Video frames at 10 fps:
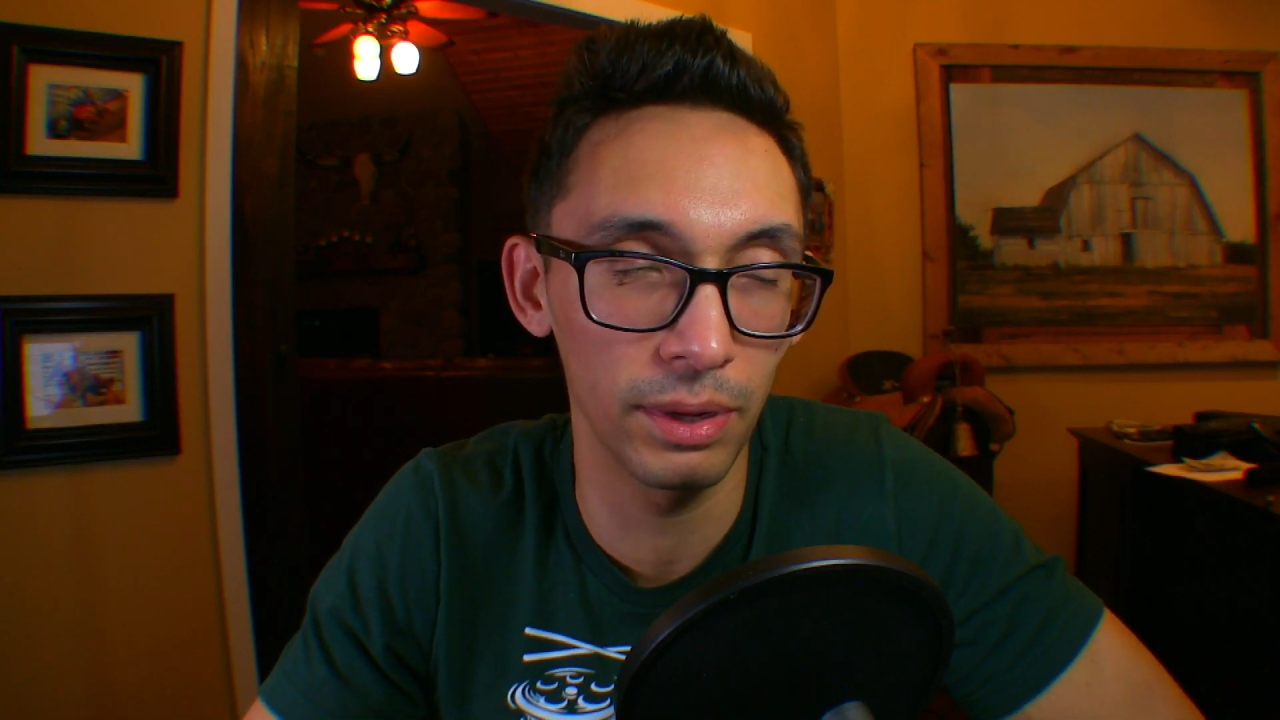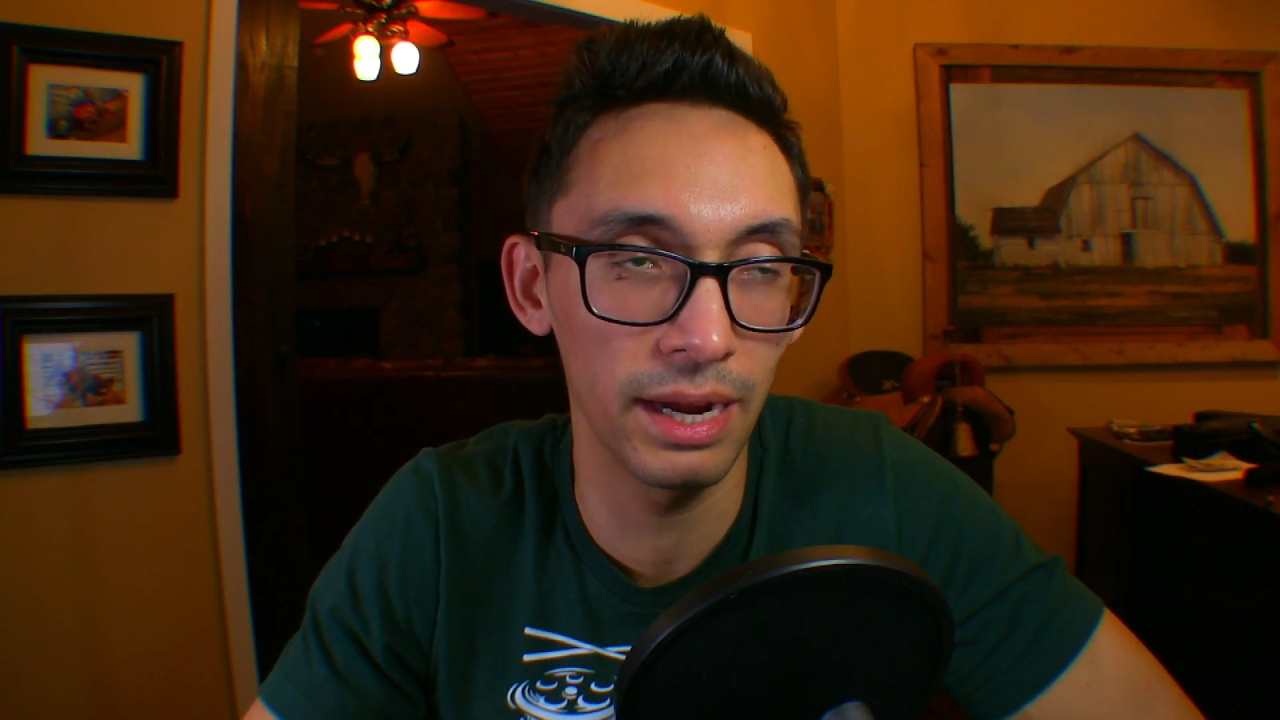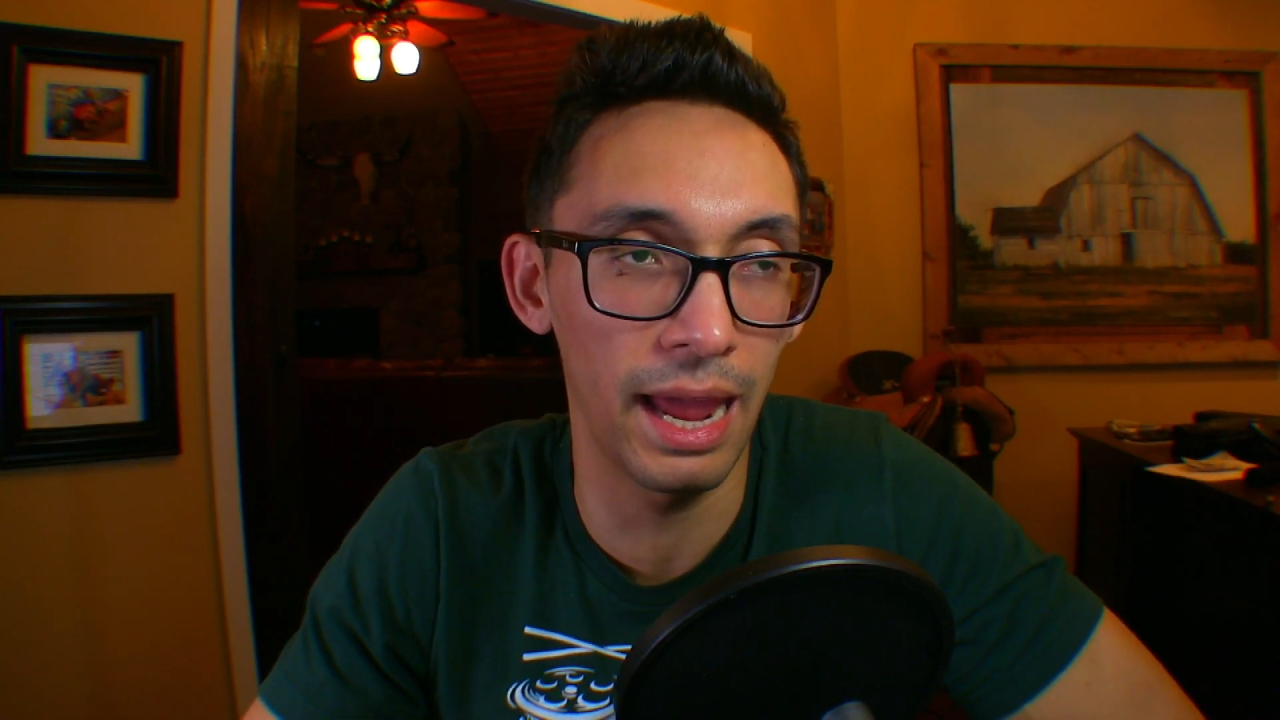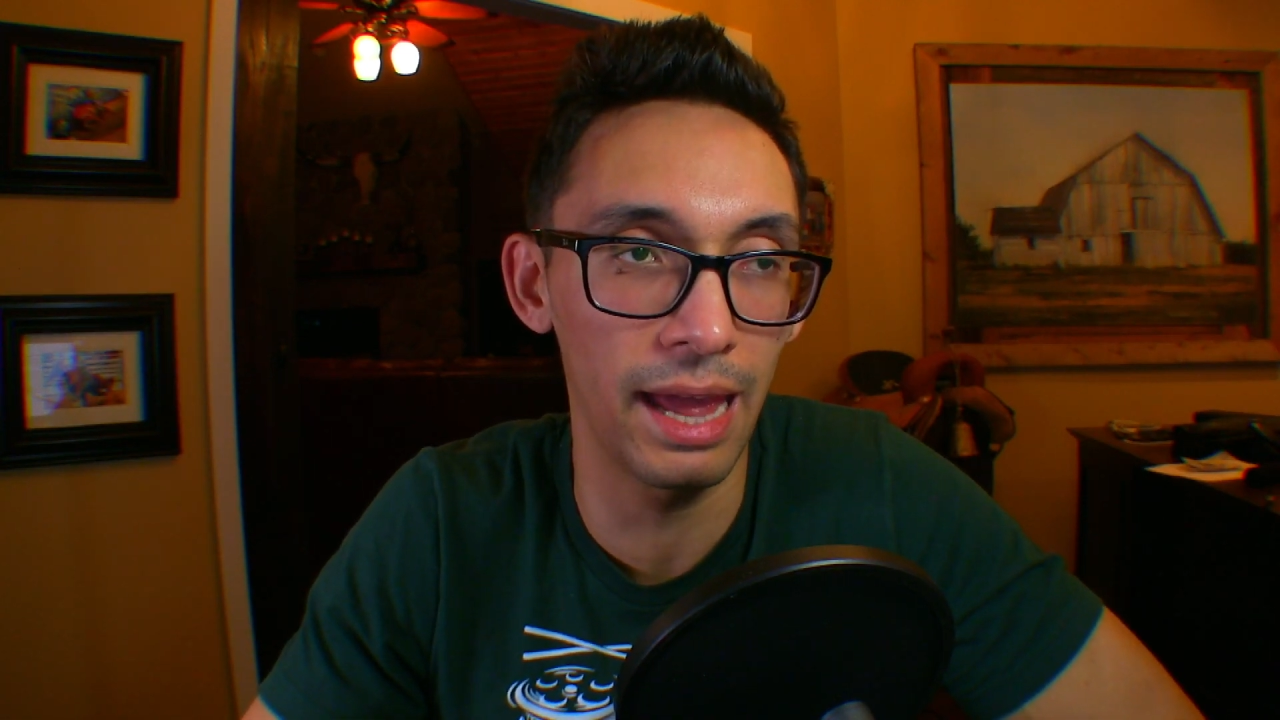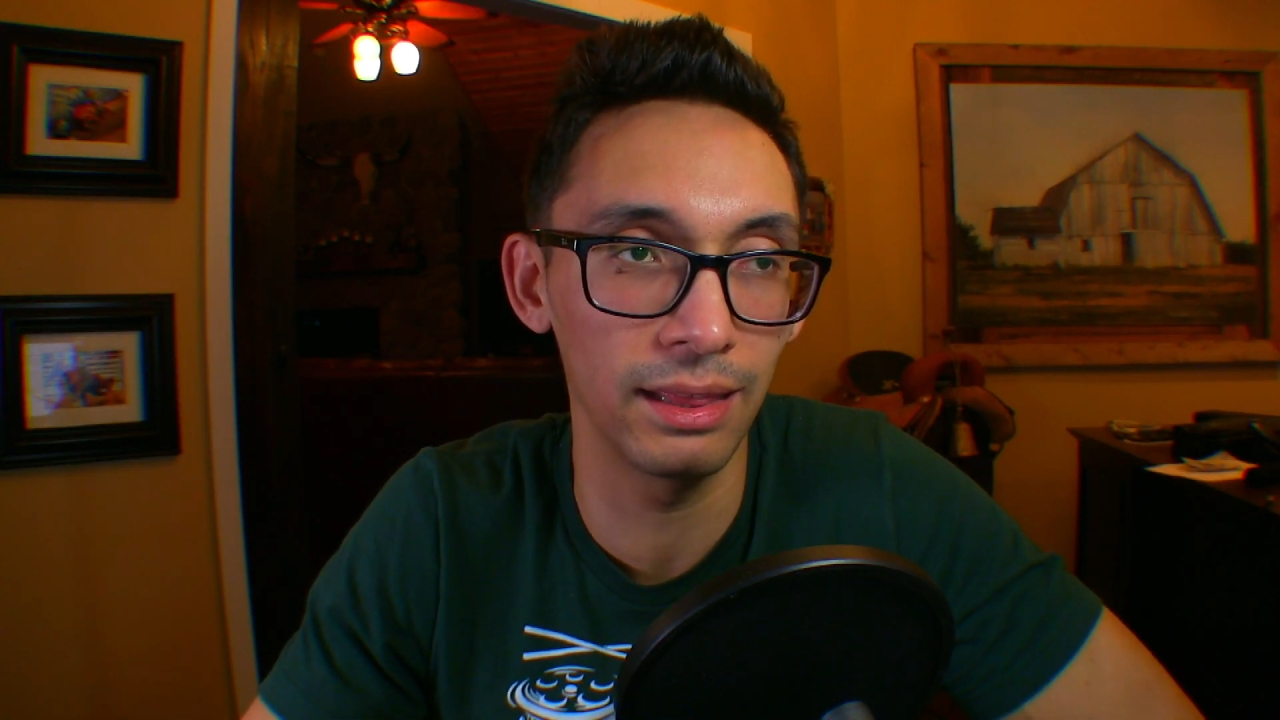
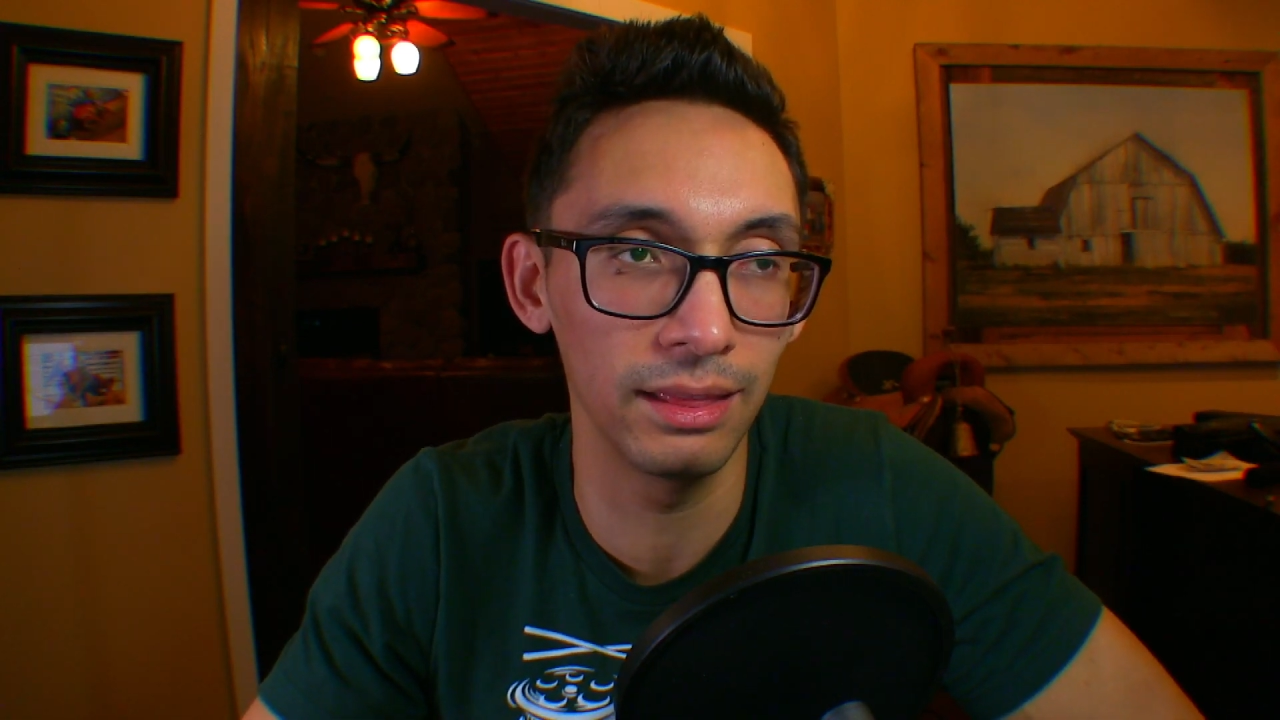but at